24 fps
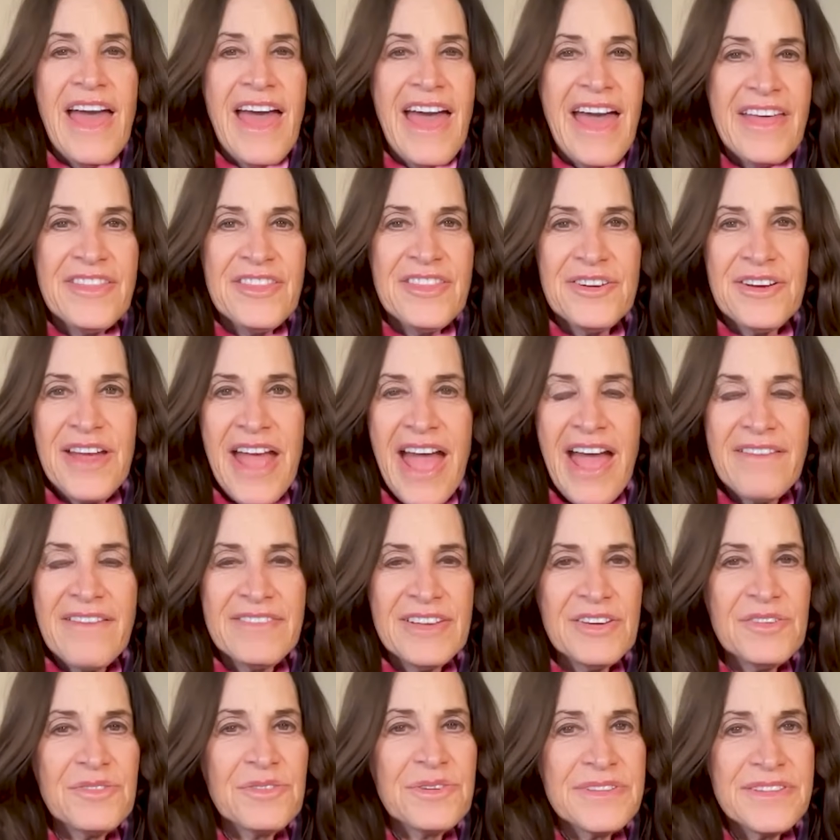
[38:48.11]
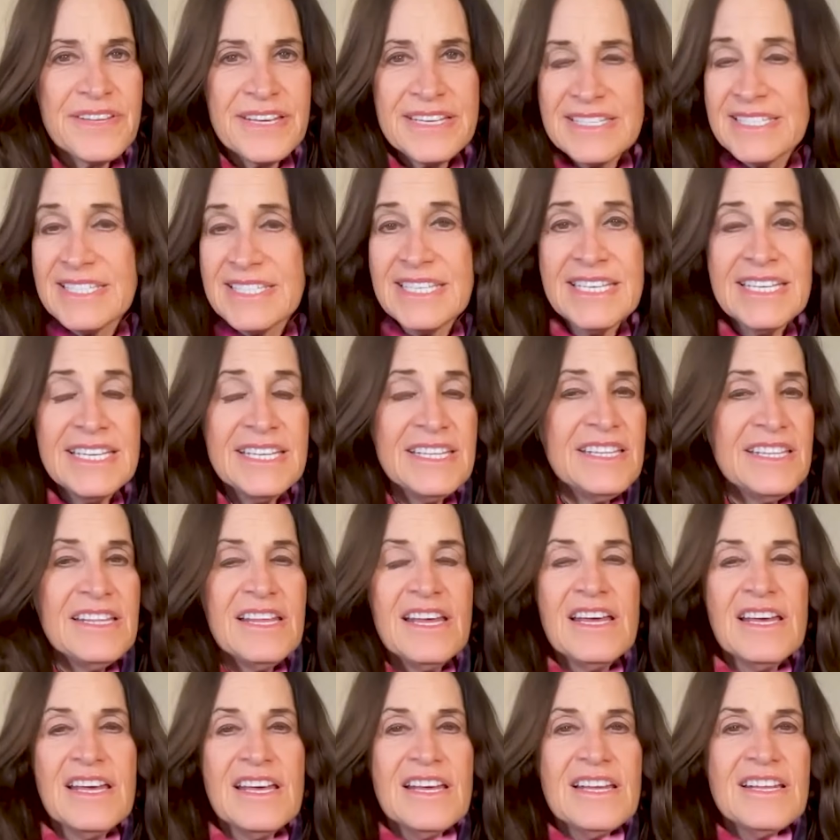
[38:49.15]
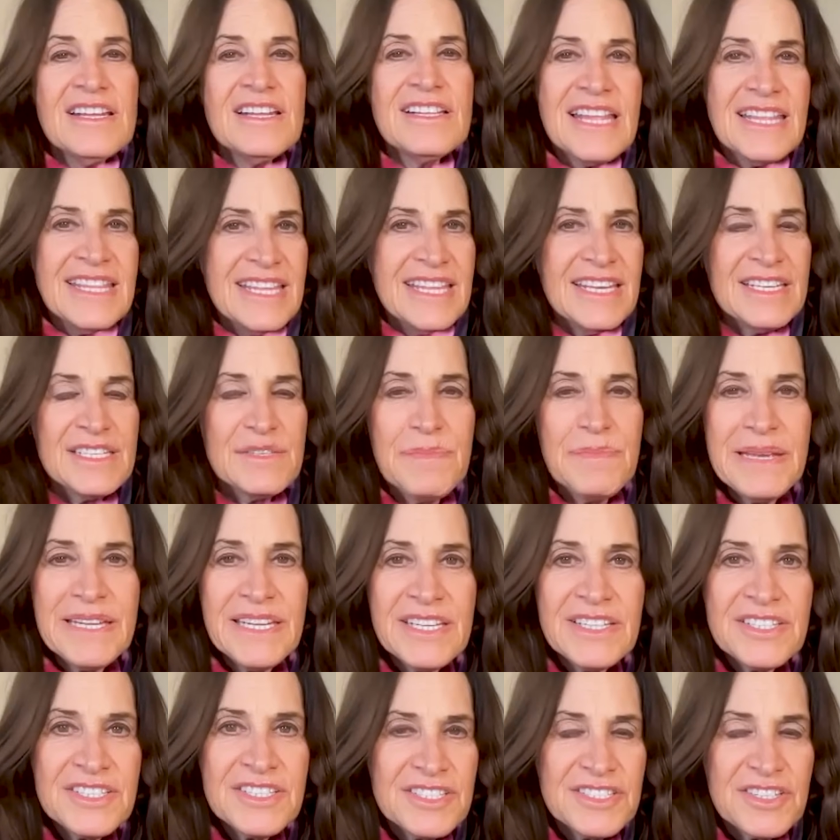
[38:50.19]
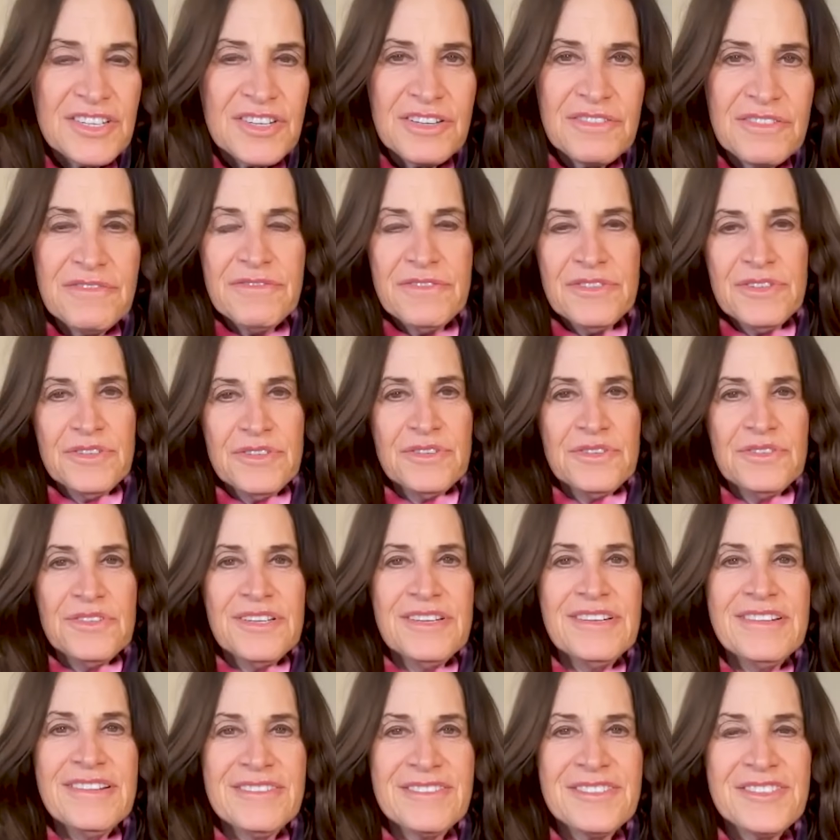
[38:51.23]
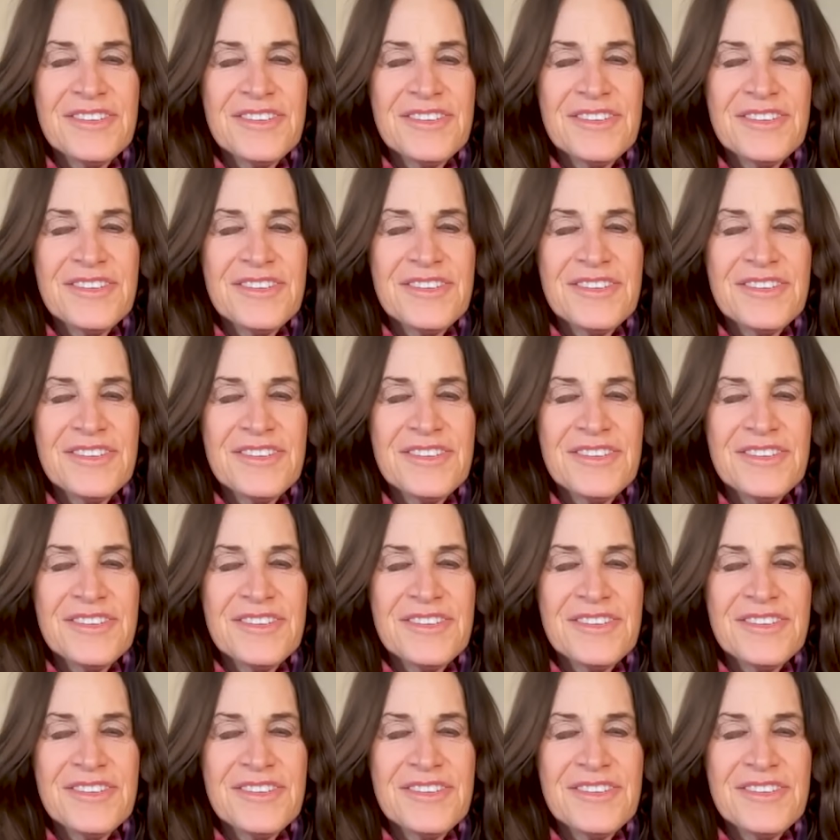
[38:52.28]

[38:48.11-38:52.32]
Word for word: And they're having, or they see, they think spinach is a good food, you know.